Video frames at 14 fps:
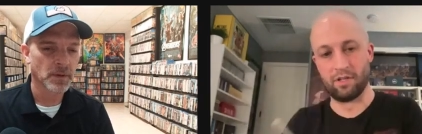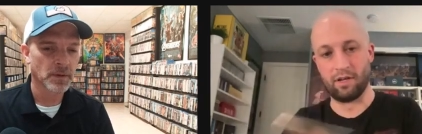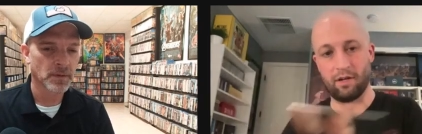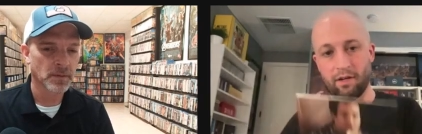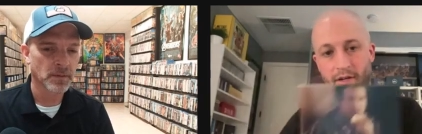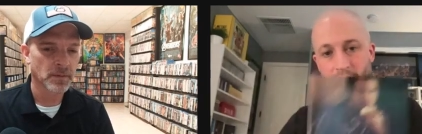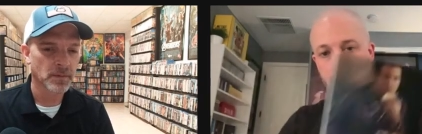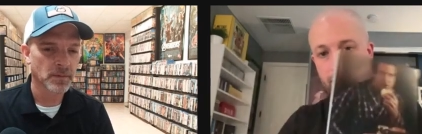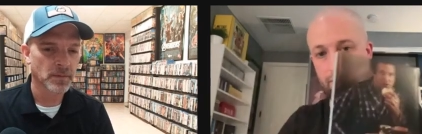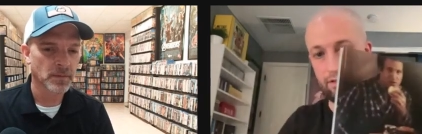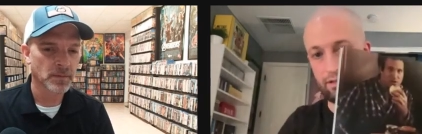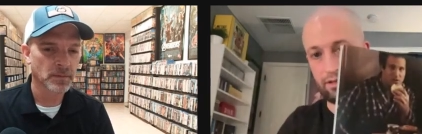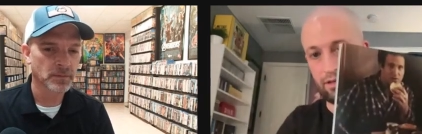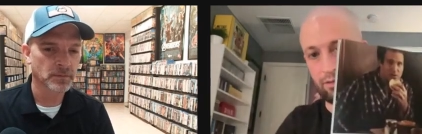Speaker 1: uh,
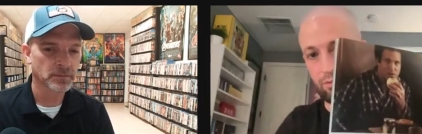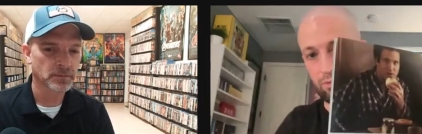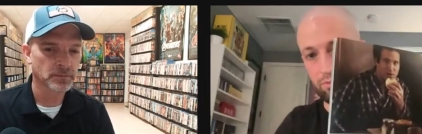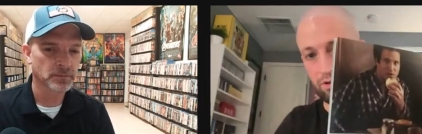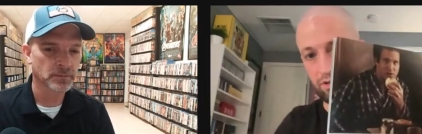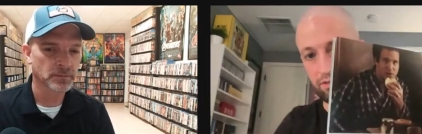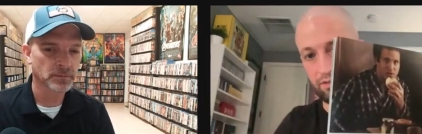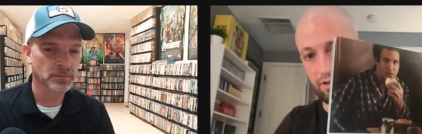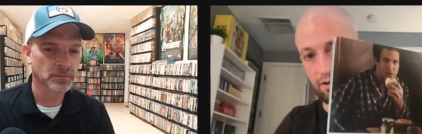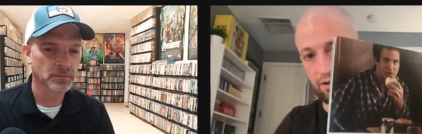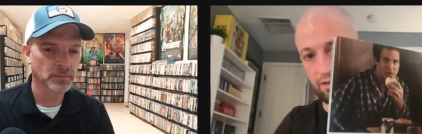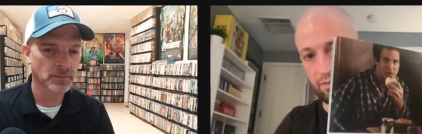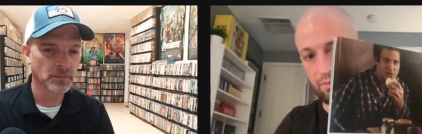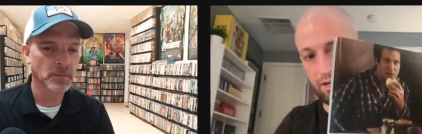Albert Brooks there
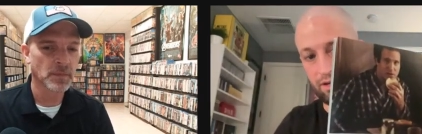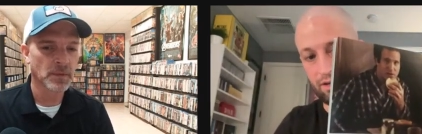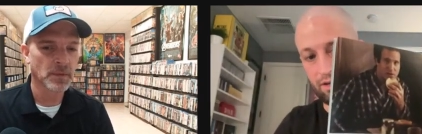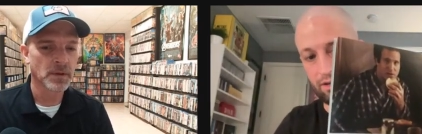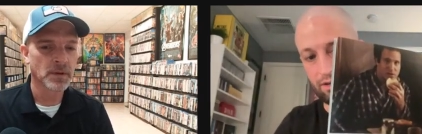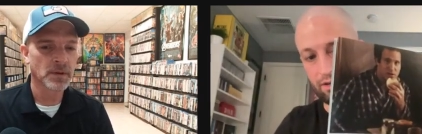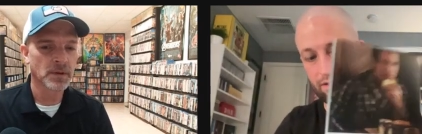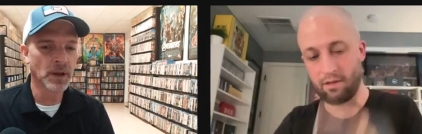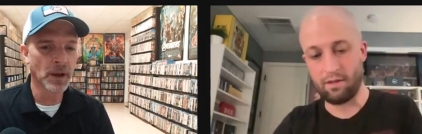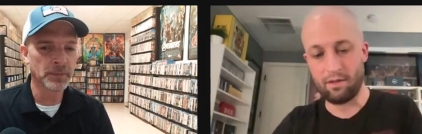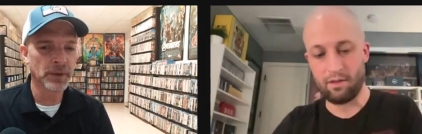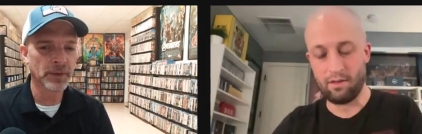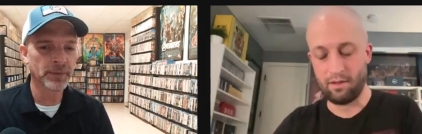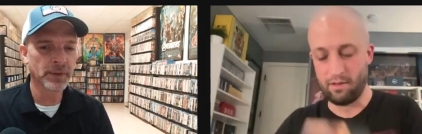on the back.
Speaker 2: Yeah, I'm
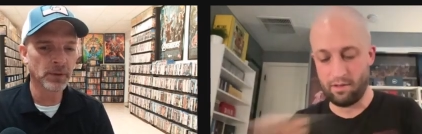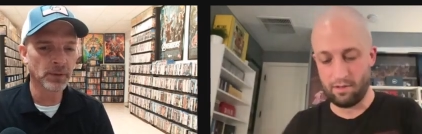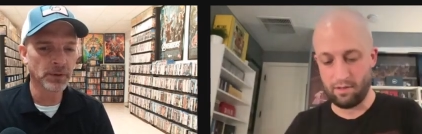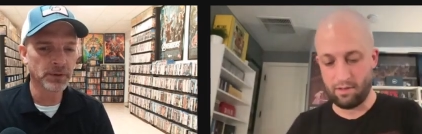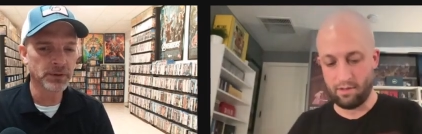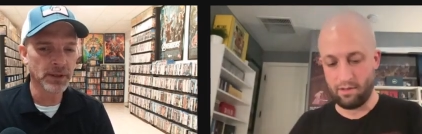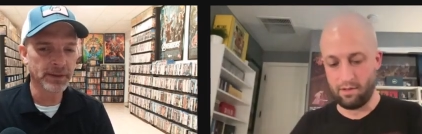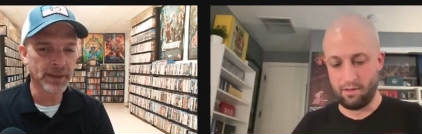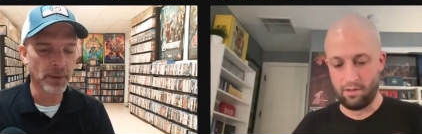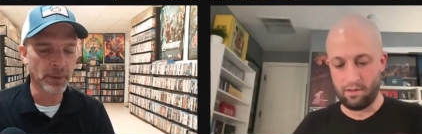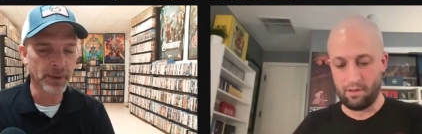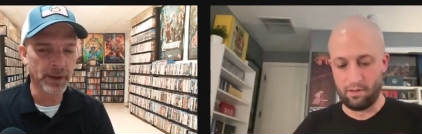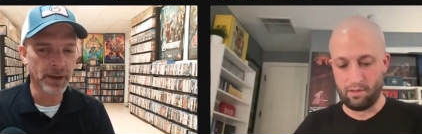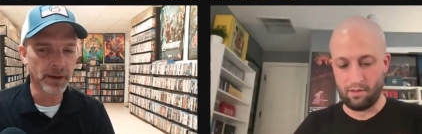definitely going to check that
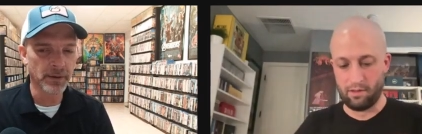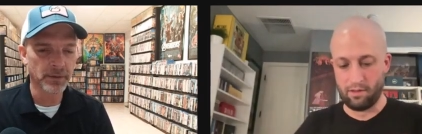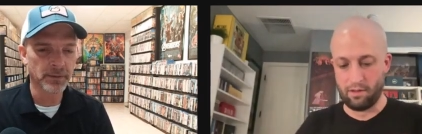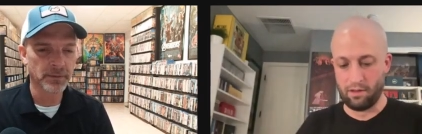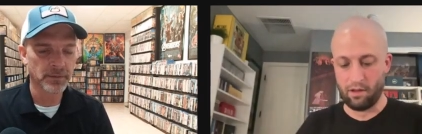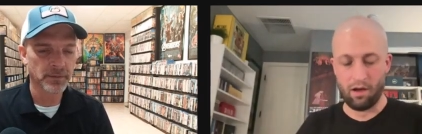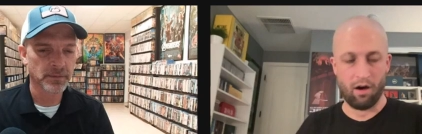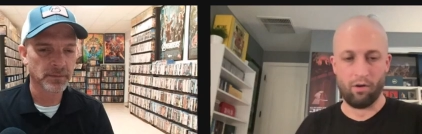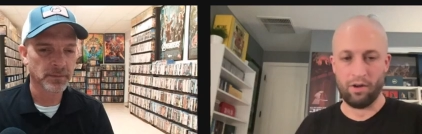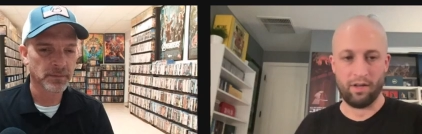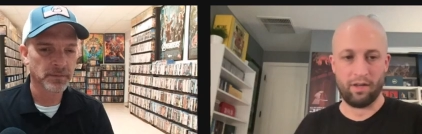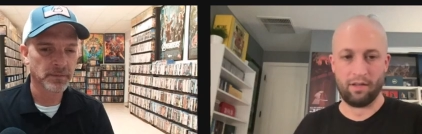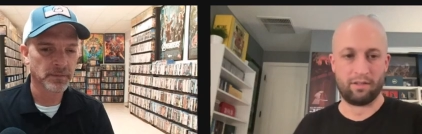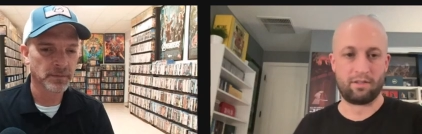one out.
Speaker 1: Oh,
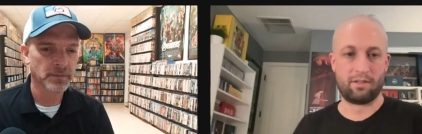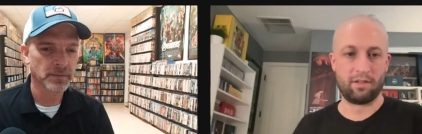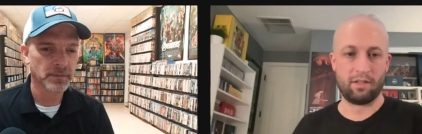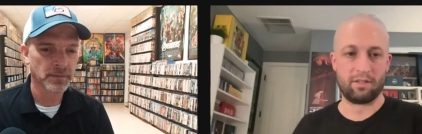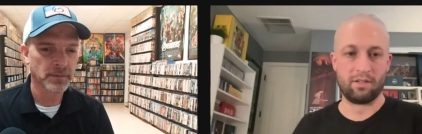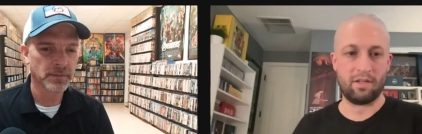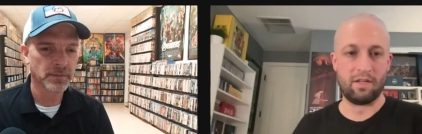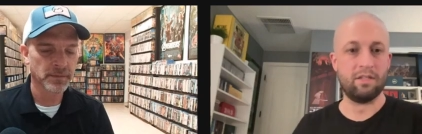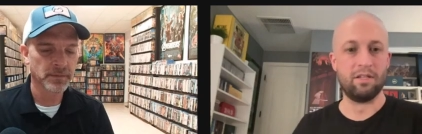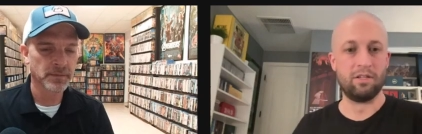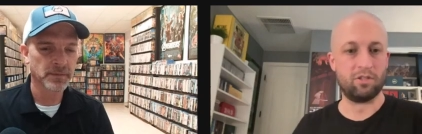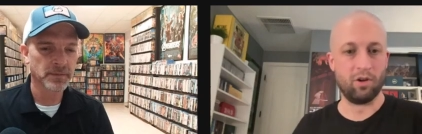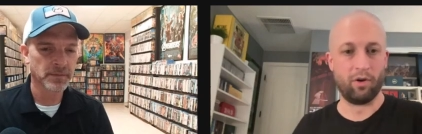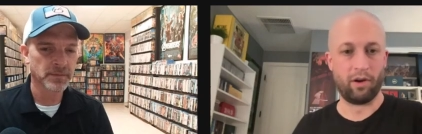it's it's an easy
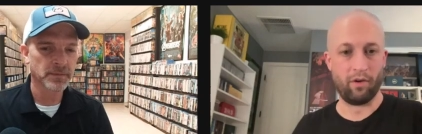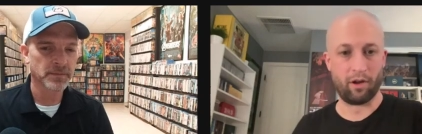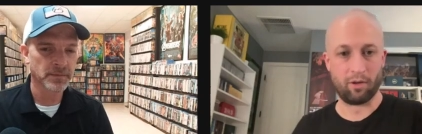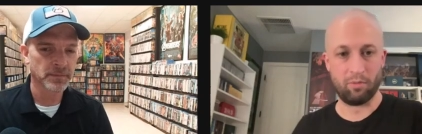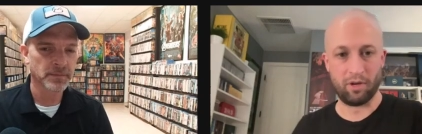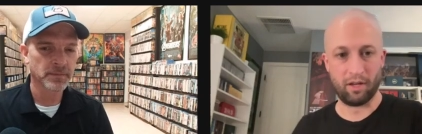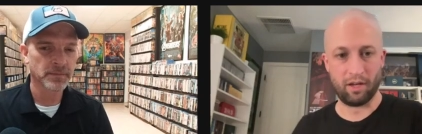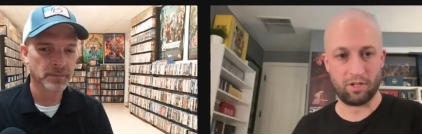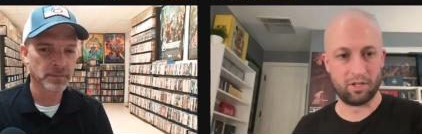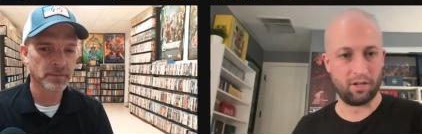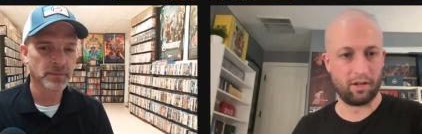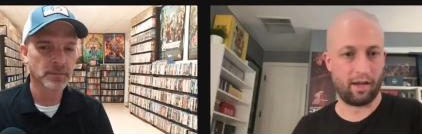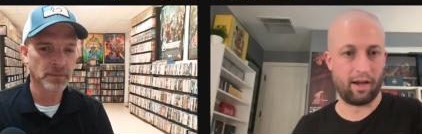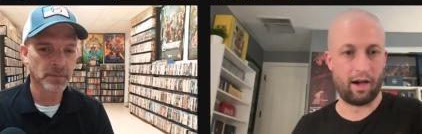Tony
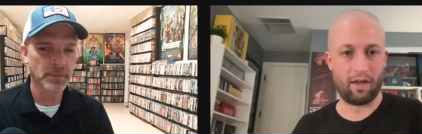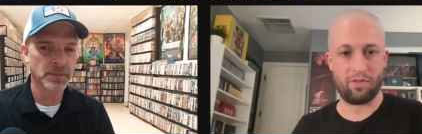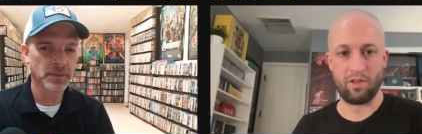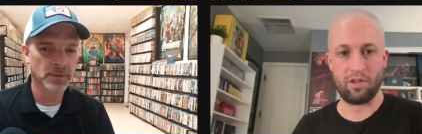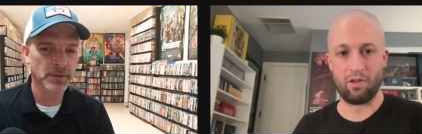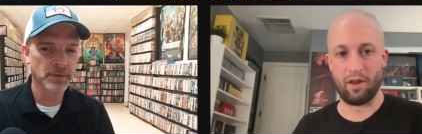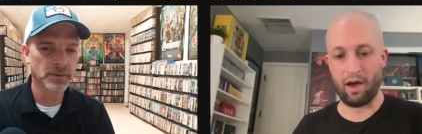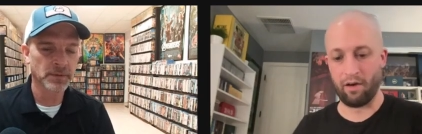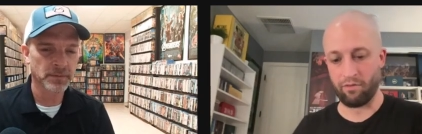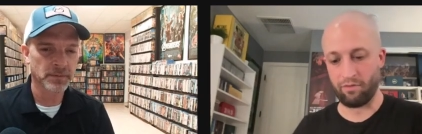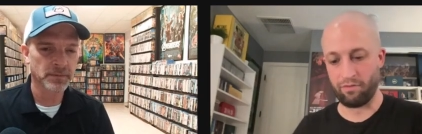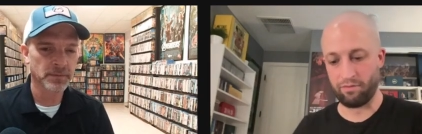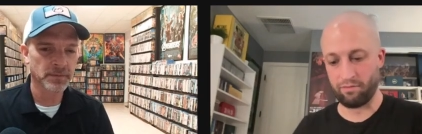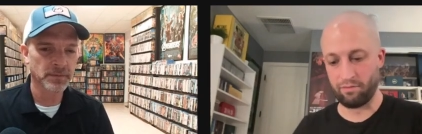recommendation. I, I think you'd have
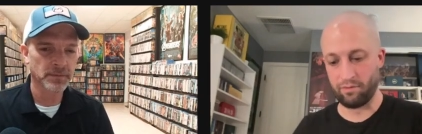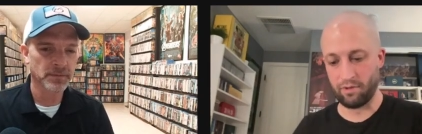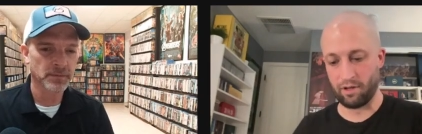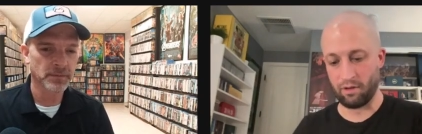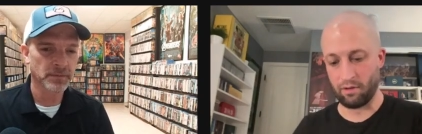a,